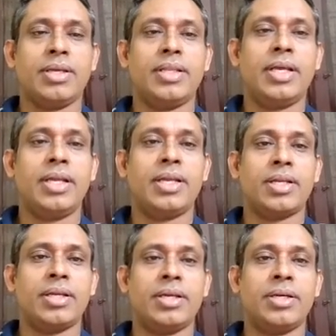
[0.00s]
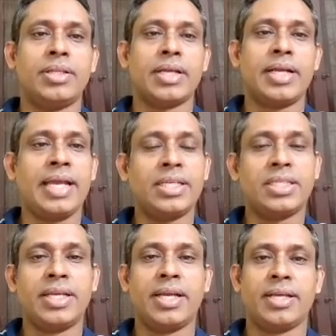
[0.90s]
Then the
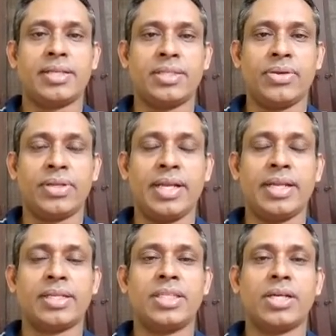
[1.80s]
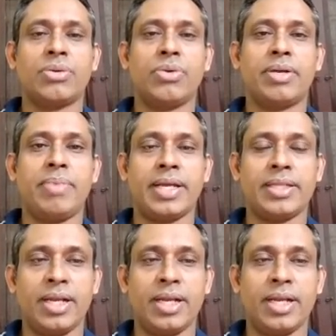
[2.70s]
kinetic energy or the energy acquired by the